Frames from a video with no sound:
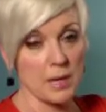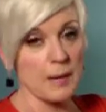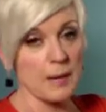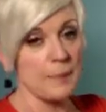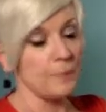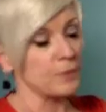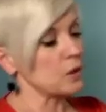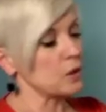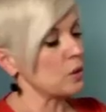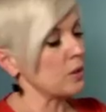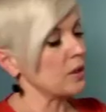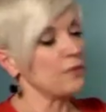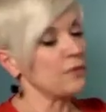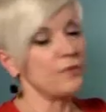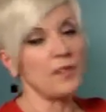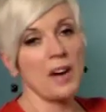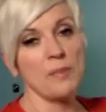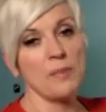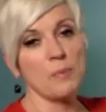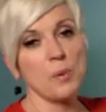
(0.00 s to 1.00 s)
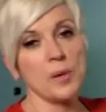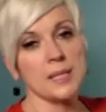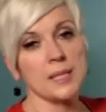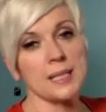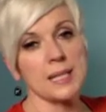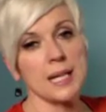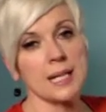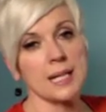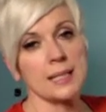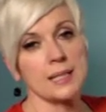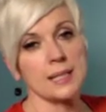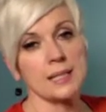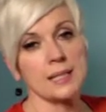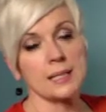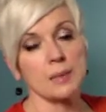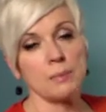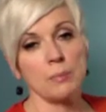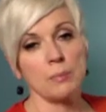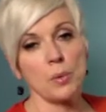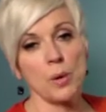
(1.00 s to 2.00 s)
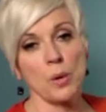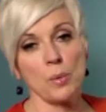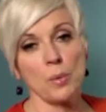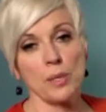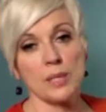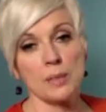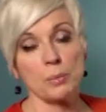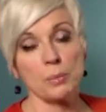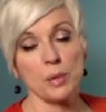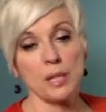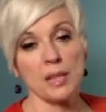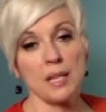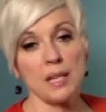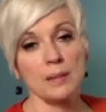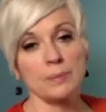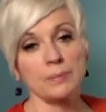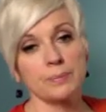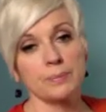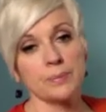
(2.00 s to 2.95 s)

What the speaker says: So in the 5-point singing system, point 1 is breathing.